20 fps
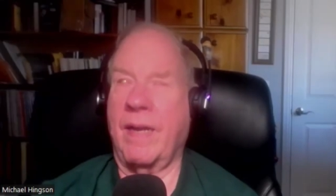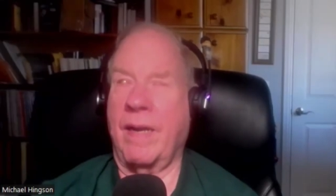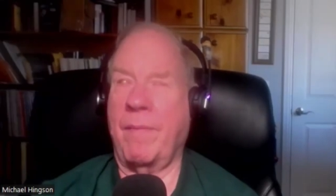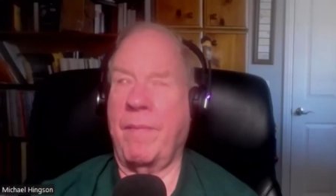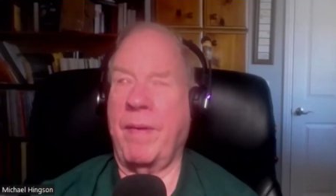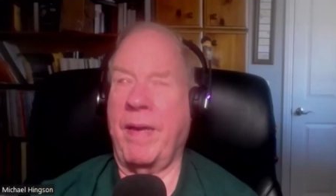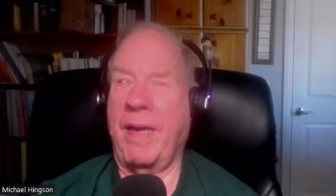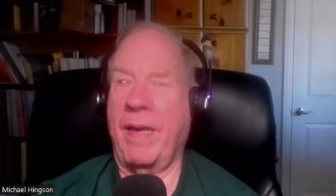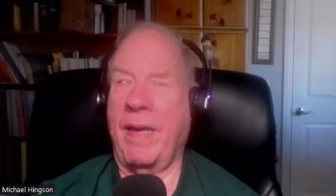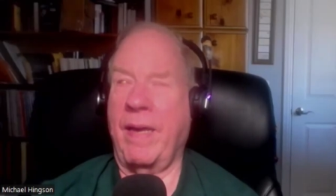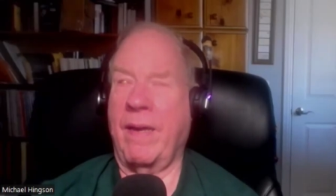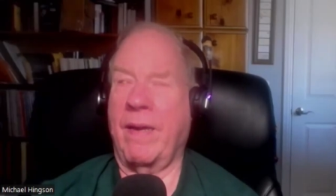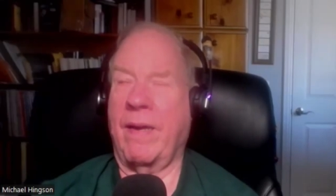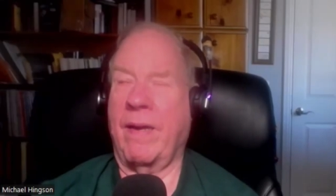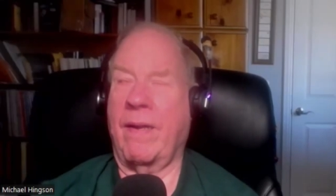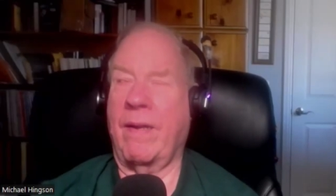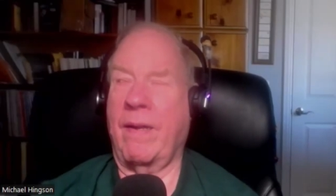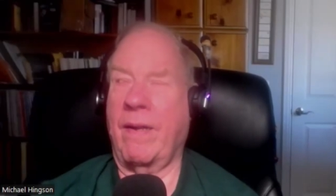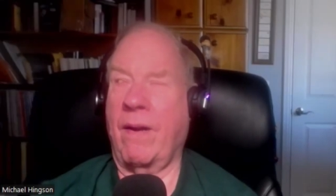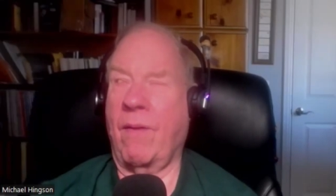going to be
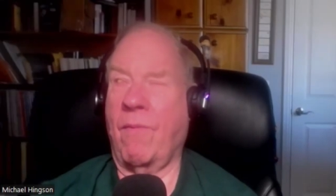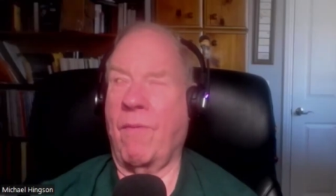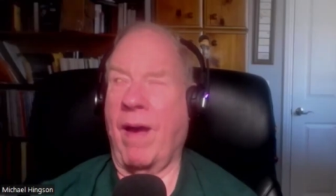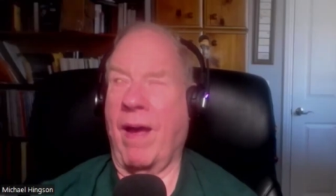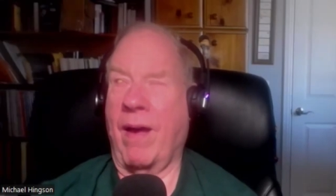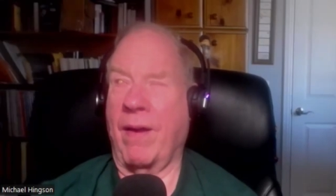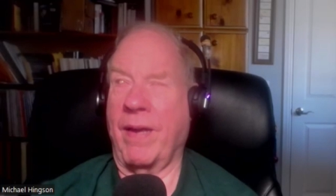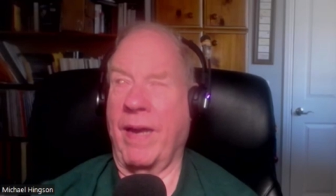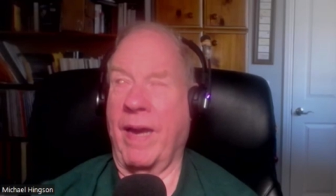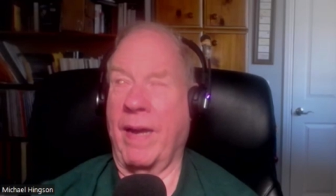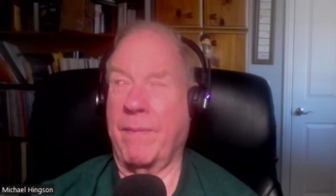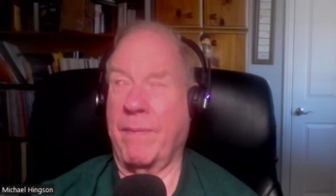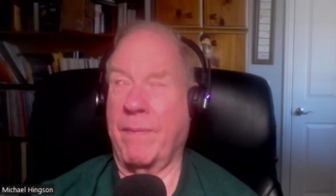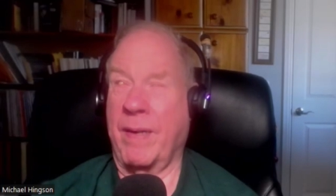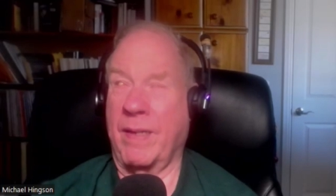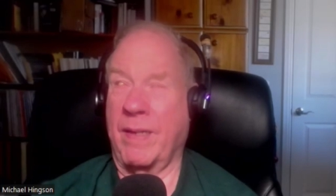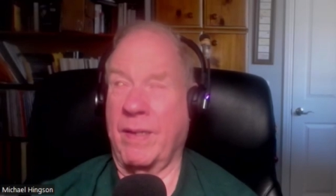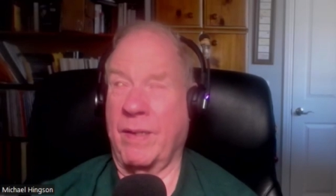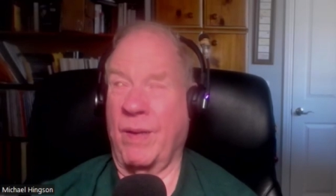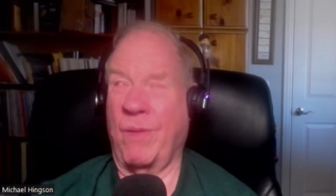a little while yet
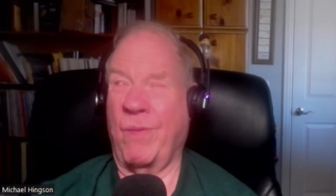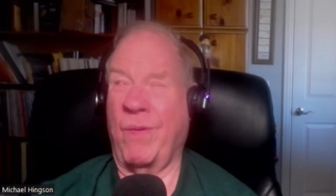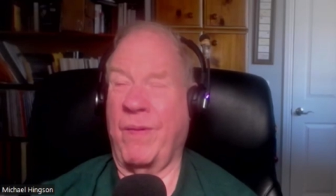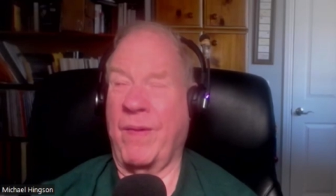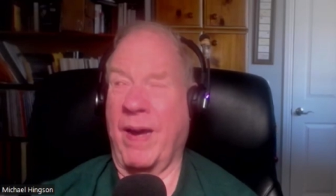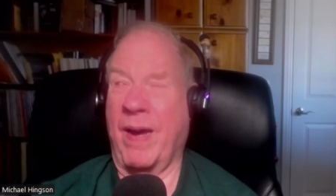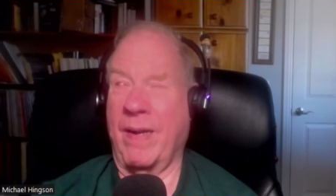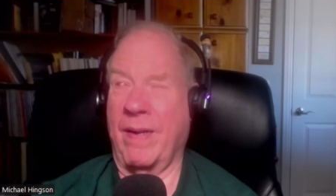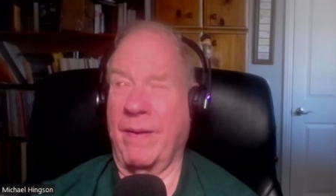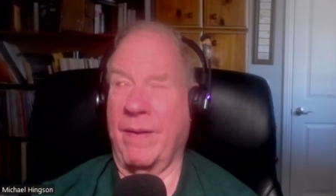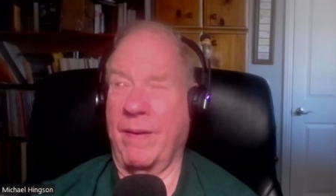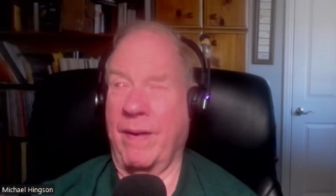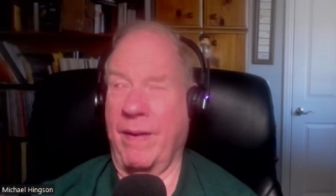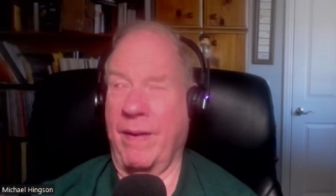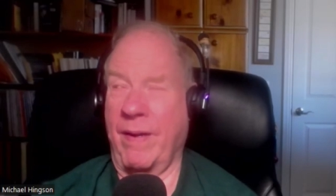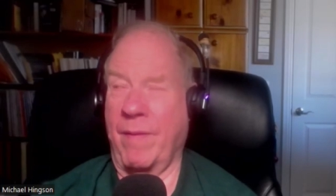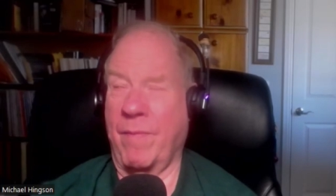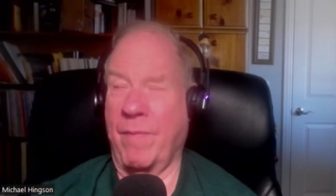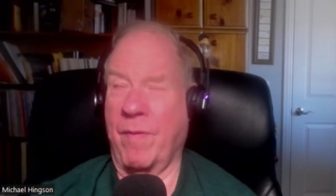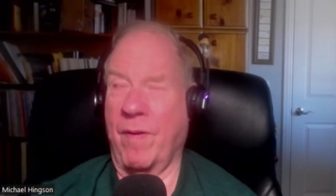because we've got a, a,
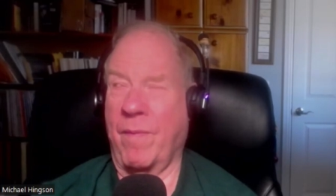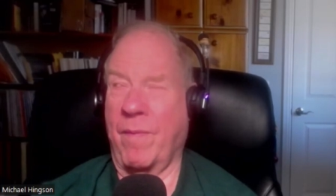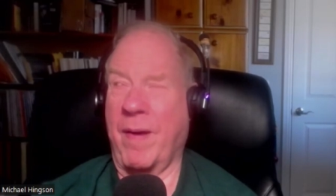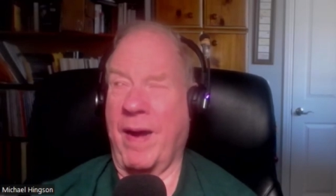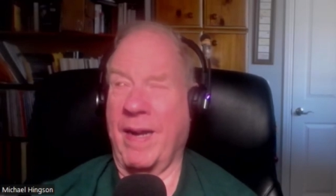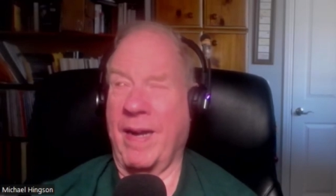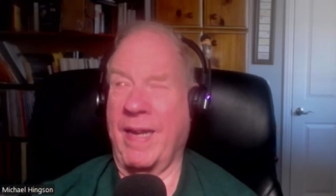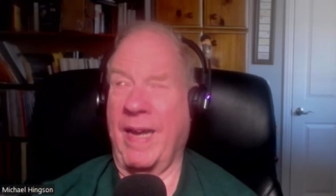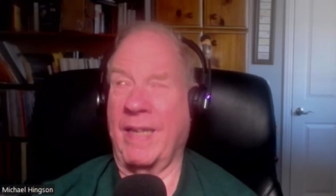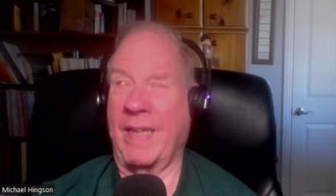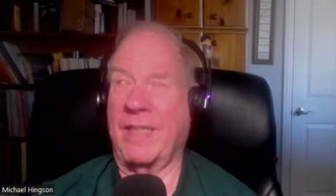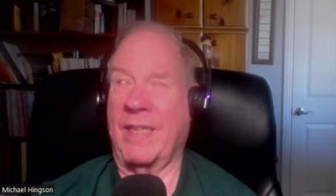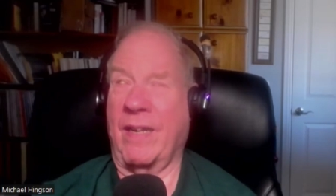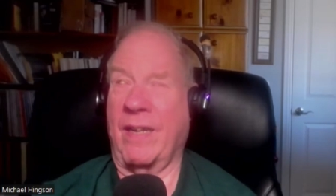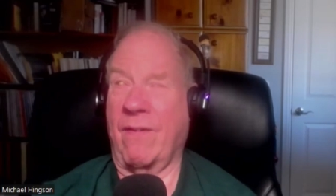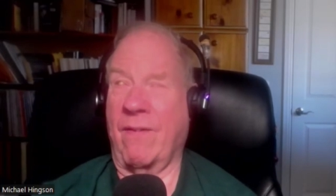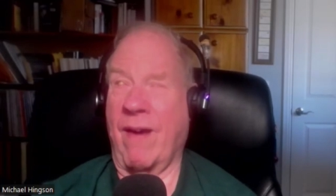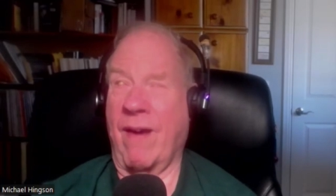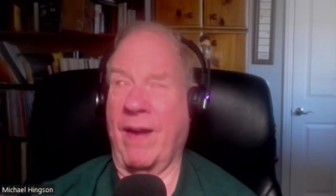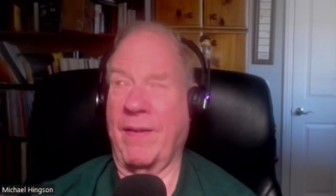number of podcasts that
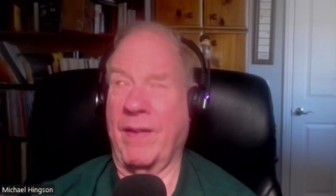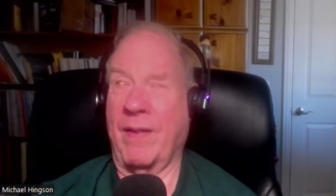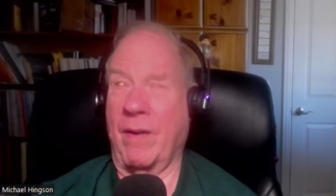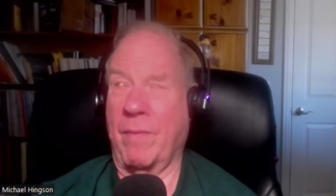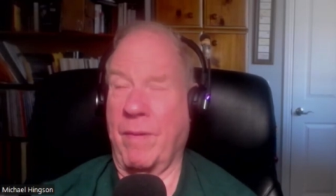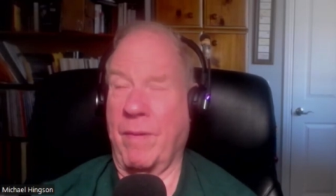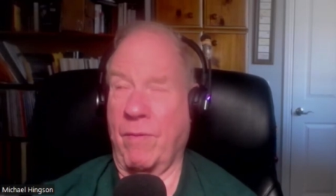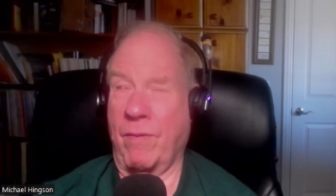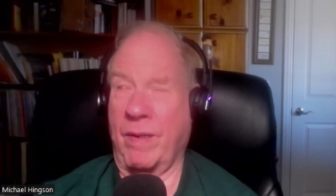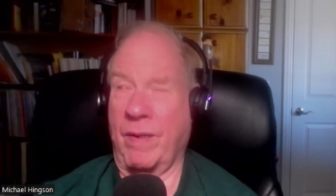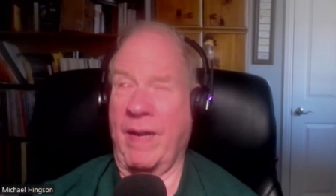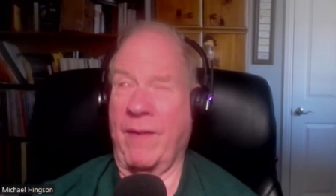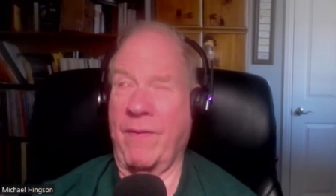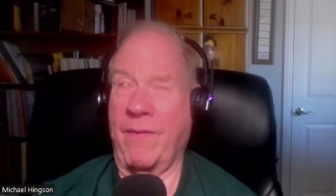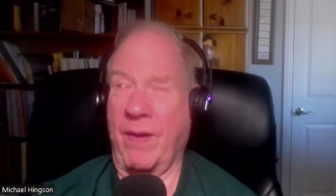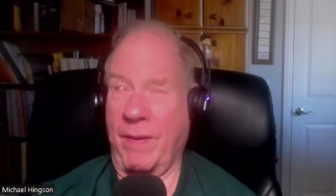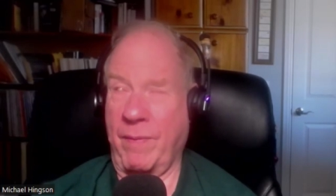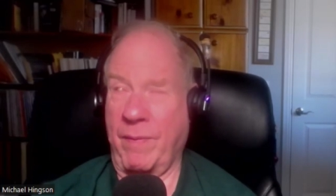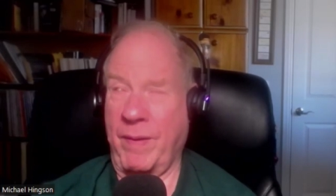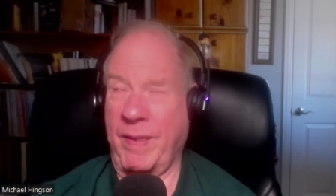are out there, but we'll
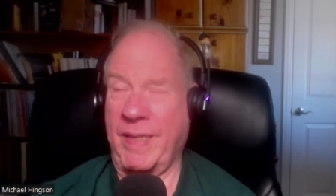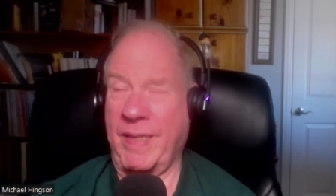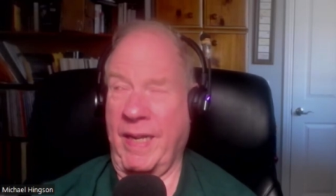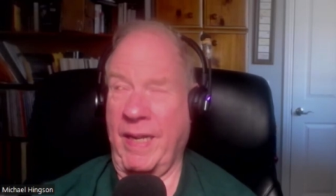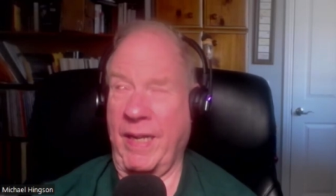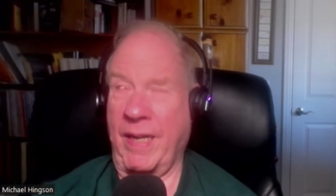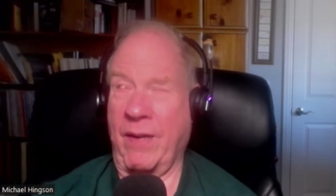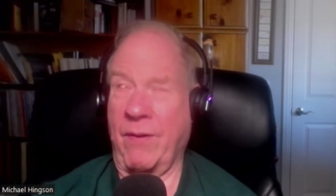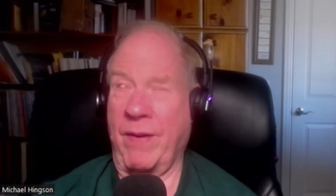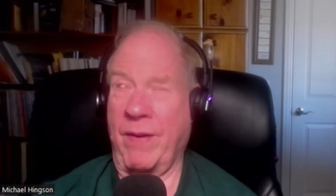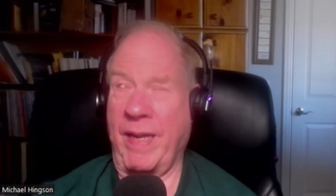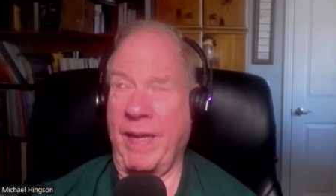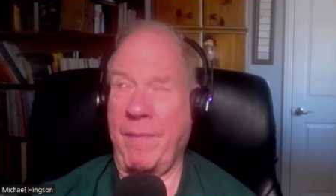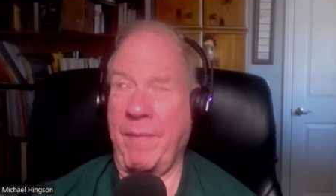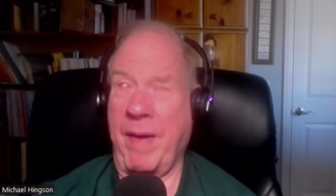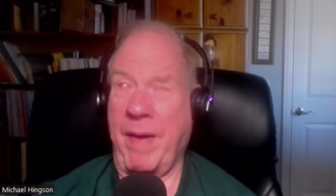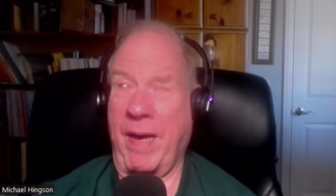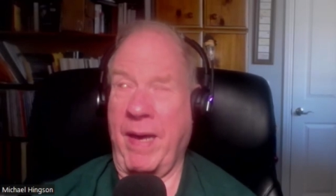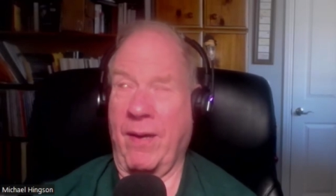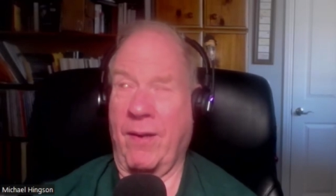definitely be sending you an
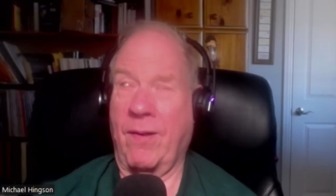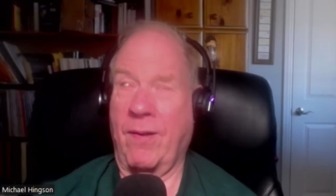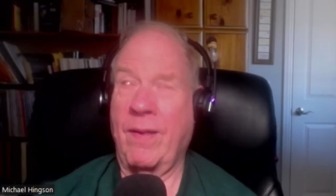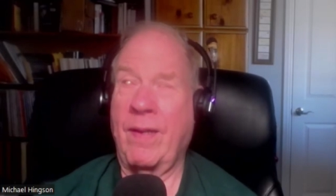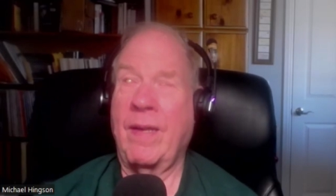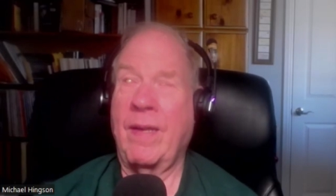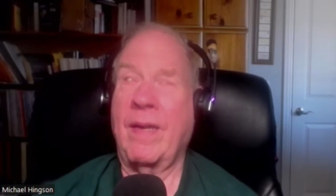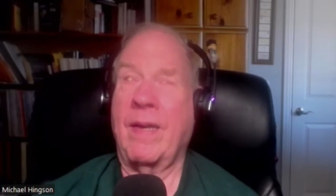email